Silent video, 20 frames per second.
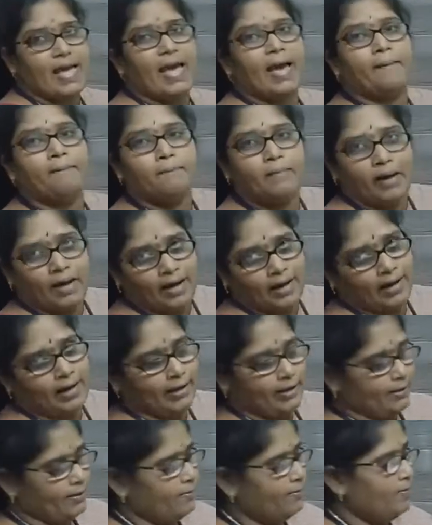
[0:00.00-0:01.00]
am,
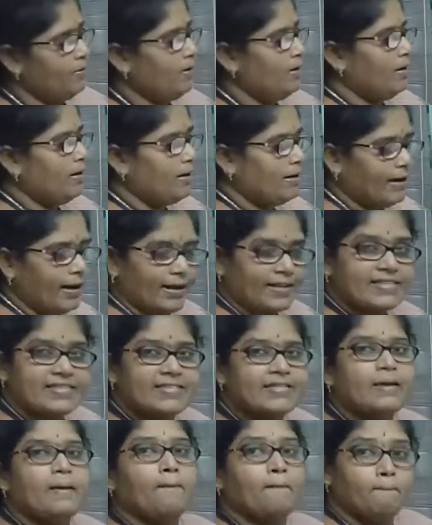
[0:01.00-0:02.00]
are.
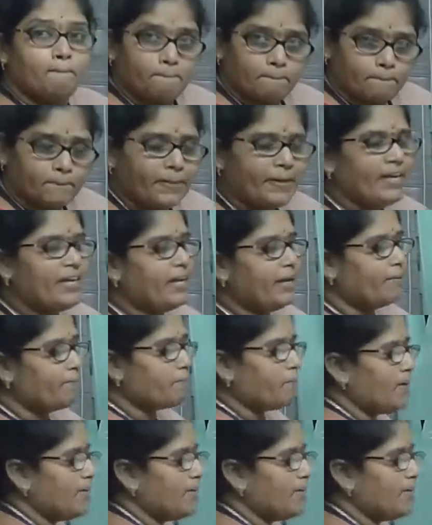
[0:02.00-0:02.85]
Next, being